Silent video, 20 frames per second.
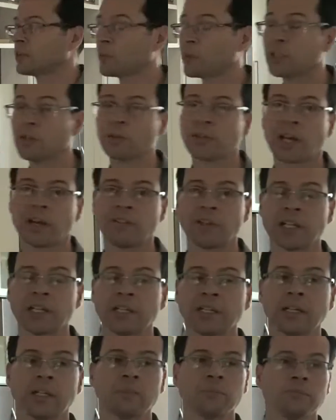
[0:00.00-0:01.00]
We don't have
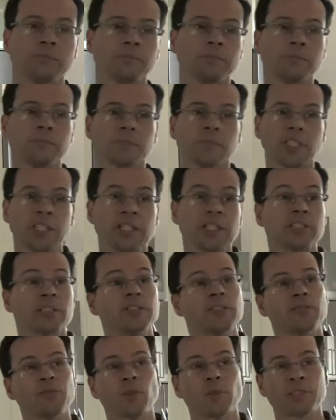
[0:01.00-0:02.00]
any
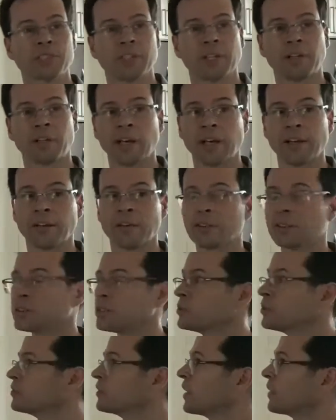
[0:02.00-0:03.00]
conditioned forced air either.
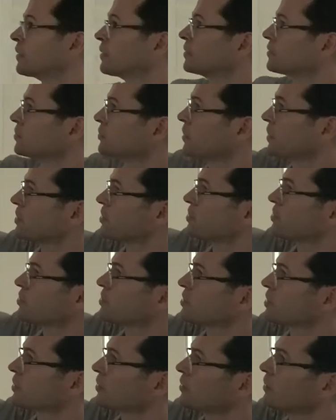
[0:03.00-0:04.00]
So we've got these
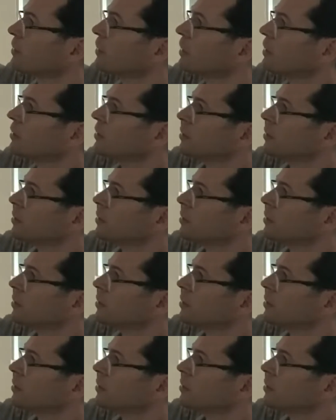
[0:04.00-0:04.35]
registers here.